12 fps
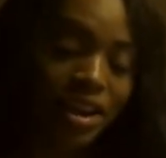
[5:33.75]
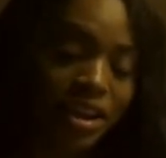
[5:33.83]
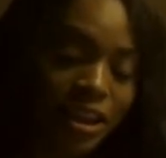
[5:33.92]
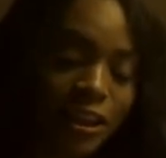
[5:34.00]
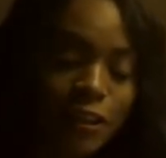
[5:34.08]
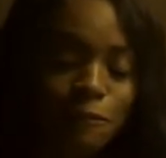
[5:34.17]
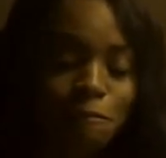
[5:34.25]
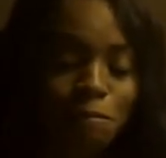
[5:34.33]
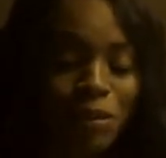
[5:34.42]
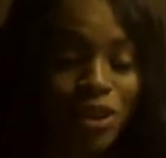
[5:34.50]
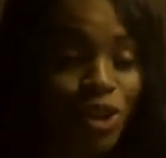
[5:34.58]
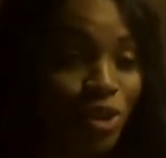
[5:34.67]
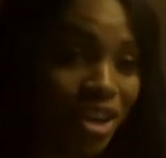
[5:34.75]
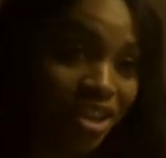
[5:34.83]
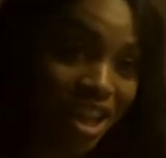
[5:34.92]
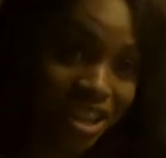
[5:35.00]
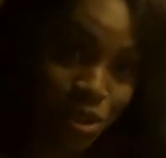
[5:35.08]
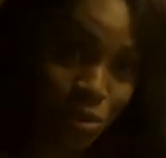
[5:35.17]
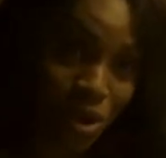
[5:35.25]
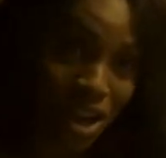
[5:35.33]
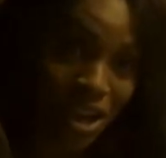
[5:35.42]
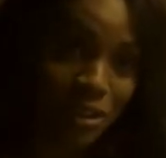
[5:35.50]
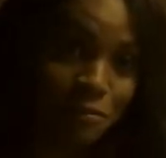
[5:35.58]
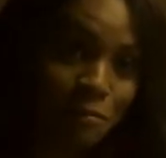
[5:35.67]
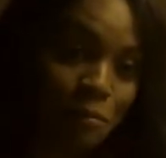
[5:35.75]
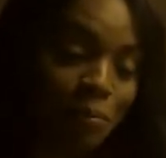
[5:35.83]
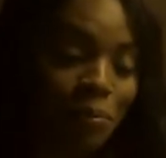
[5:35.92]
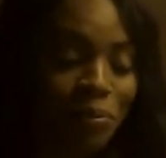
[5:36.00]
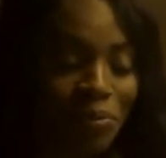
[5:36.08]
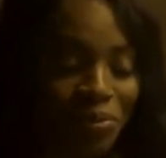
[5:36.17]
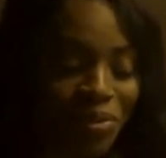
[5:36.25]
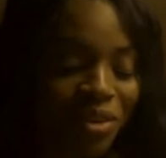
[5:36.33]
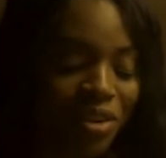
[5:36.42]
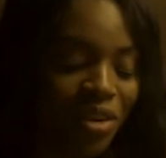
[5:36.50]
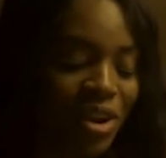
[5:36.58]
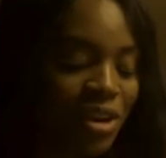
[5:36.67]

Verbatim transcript: on the light behind her as well as the light above